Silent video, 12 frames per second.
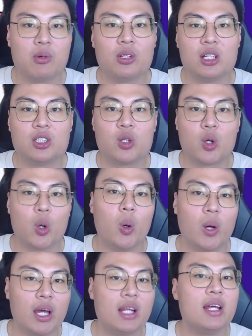only so go
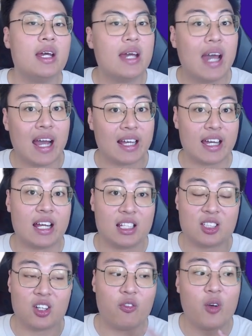ahead and get this
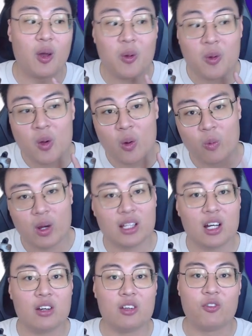software right
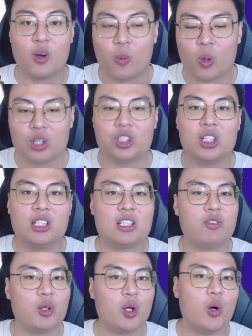now if you're watching this
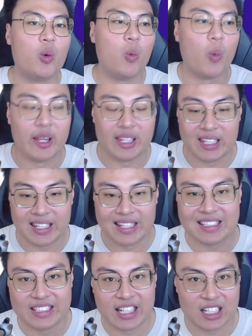video when it
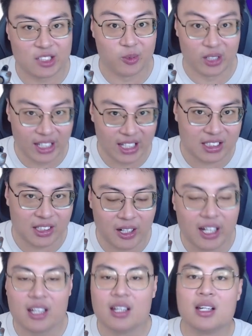is just released
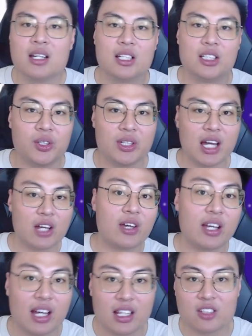alright so yeah you
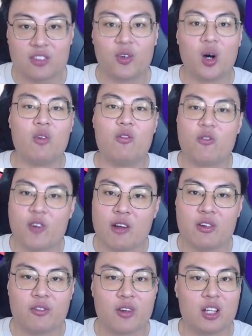can get this for a very very